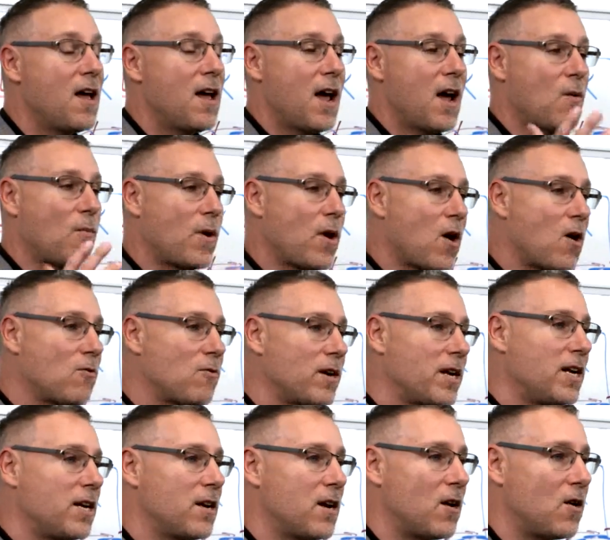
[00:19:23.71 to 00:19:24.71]
And we
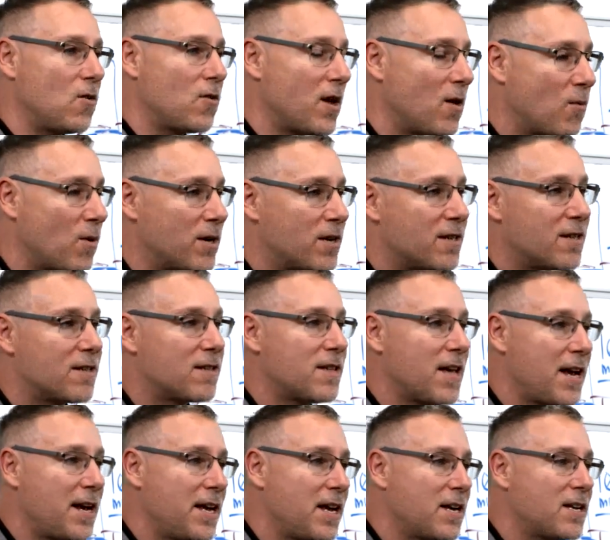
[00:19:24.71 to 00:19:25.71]
already know that what
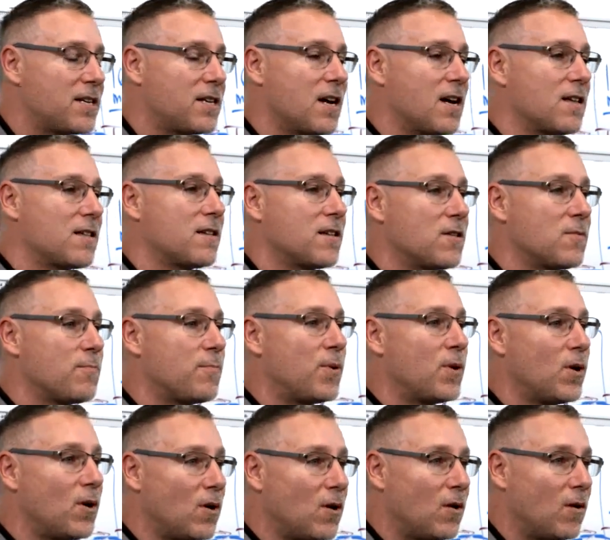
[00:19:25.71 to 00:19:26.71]
Xenia does is
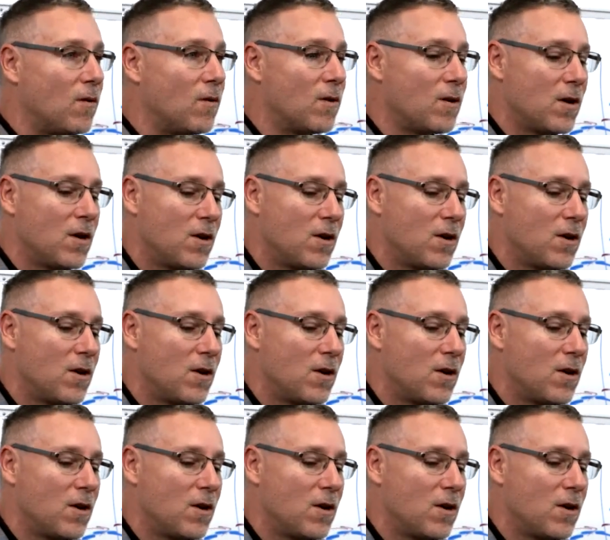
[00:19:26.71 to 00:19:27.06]
pull.